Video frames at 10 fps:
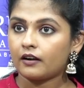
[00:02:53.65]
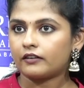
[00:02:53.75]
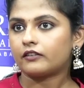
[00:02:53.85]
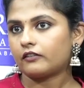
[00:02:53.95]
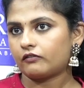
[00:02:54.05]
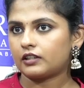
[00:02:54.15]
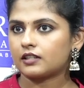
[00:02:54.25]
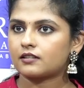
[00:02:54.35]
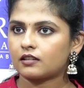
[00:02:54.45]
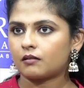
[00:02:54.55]
if it
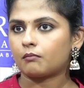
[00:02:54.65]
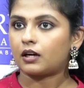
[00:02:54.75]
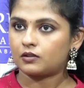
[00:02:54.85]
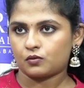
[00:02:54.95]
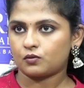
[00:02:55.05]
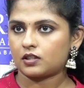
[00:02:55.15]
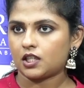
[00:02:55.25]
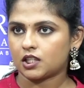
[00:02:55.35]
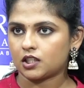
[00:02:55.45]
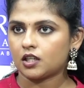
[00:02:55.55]
is a monsoon
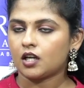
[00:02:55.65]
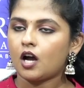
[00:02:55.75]
season.